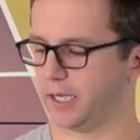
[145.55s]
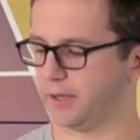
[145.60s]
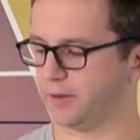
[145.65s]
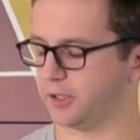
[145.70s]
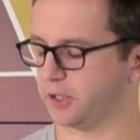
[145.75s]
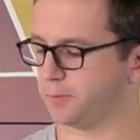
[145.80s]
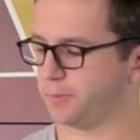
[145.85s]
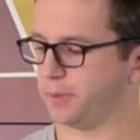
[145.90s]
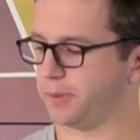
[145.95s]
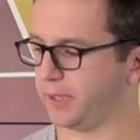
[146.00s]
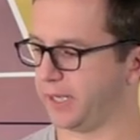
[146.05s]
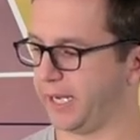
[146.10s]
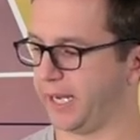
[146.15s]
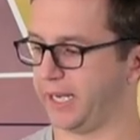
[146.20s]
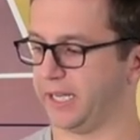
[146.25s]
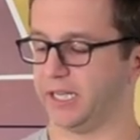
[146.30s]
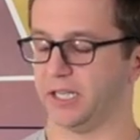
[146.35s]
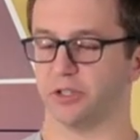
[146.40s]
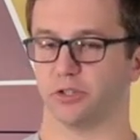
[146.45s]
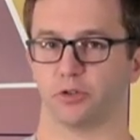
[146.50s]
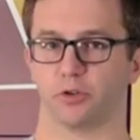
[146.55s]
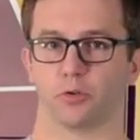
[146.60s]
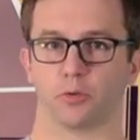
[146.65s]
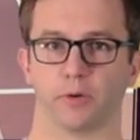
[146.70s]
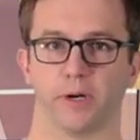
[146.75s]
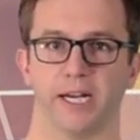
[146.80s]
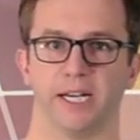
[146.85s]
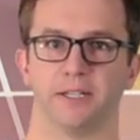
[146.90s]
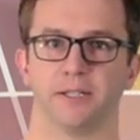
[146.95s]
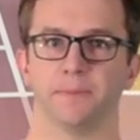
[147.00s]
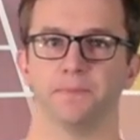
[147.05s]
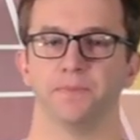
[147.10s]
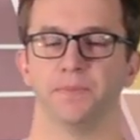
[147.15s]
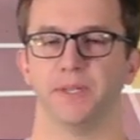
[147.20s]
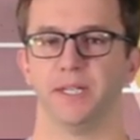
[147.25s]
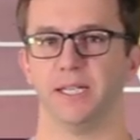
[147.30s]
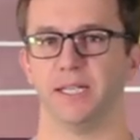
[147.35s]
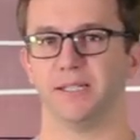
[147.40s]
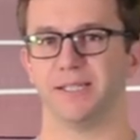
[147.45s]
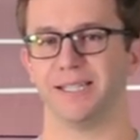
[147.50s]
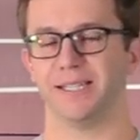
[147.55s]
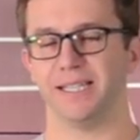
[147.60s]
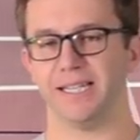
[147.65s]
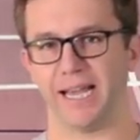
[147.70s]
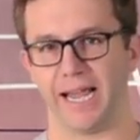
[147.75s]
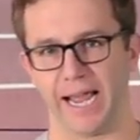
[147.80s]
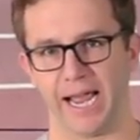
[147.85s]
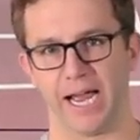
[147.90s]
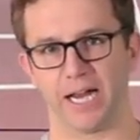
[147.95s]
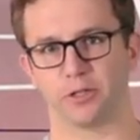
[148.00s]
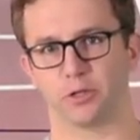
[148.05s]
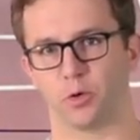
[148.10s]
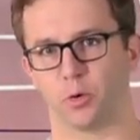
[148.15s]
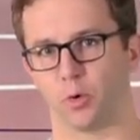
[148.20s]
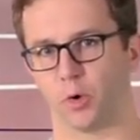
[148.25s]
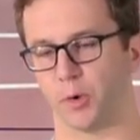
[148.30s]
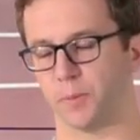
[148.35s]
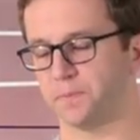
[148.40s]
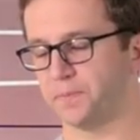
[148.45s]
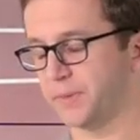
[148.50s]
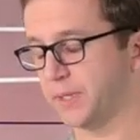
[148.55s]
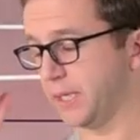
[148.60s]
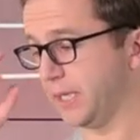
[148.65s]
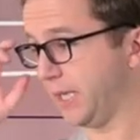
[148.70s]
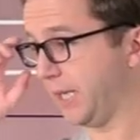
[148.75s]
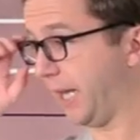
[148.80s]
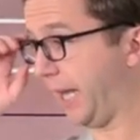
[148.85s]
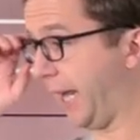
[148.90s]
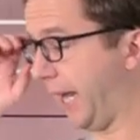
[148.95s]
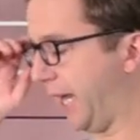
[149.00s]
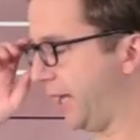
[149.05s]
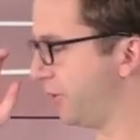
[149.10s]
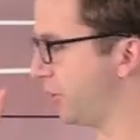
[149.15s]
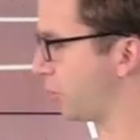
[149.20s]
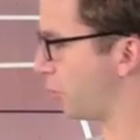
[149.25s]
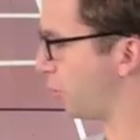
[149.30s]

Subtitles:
this play is great is in the ad court. And the